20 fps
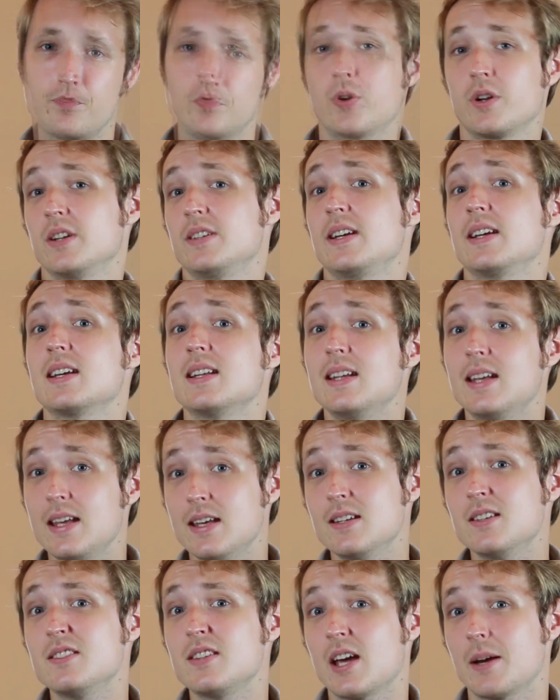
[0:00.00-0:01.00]
We're gonna take an
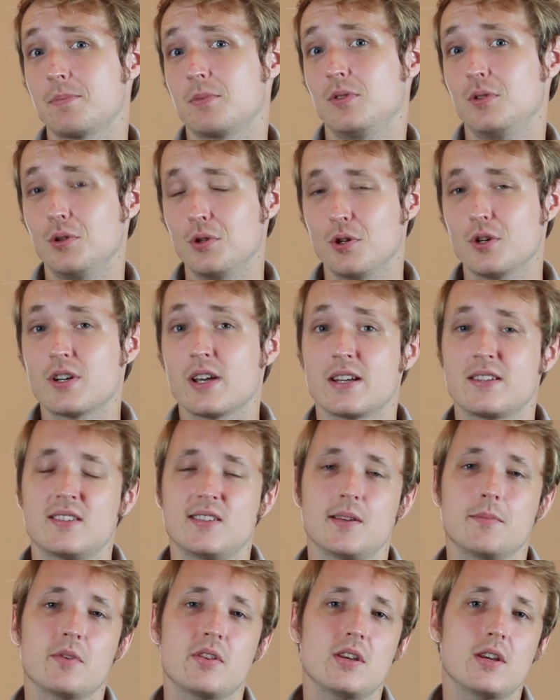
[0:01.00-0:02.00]
in-depth look at
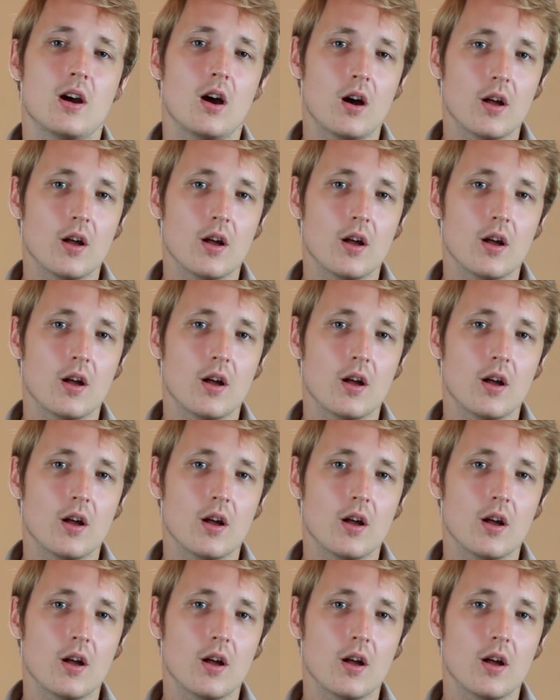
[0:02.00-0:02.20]
some of the